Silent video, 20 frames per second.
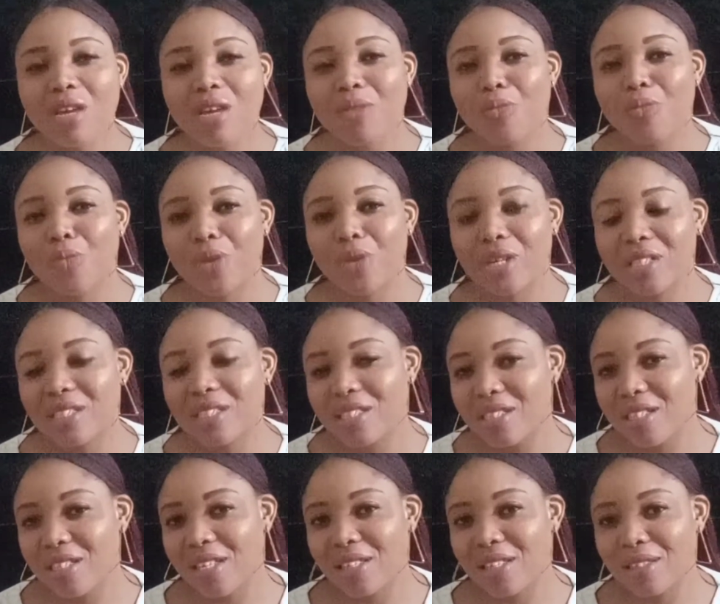
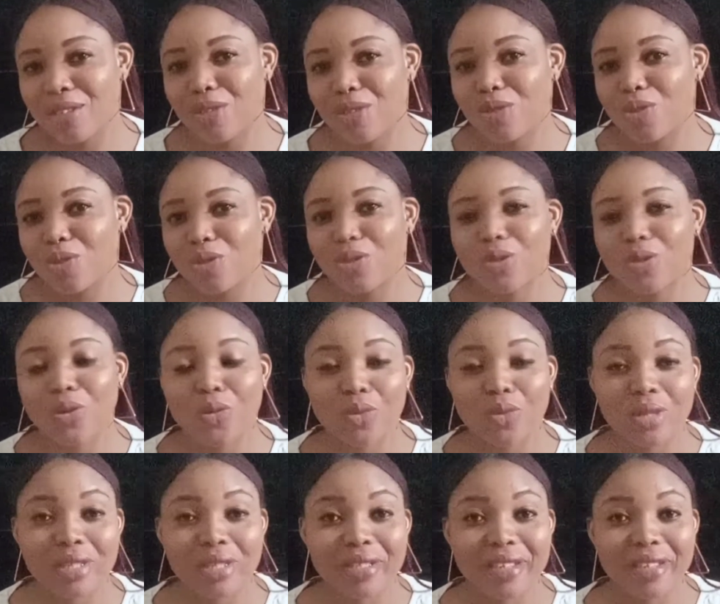pertinent to
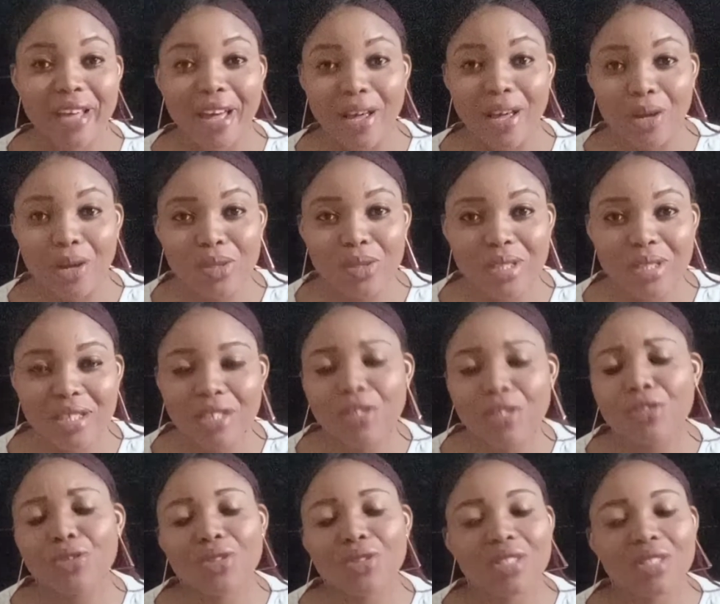someone's health. It
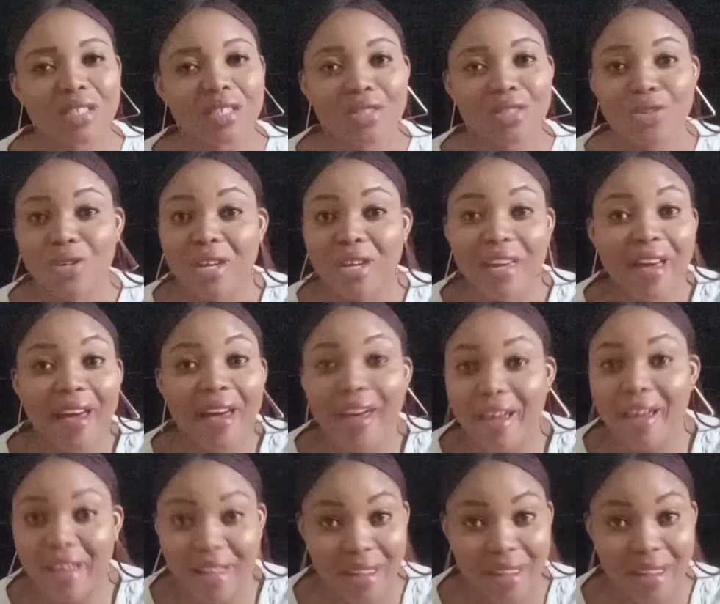shows that you care.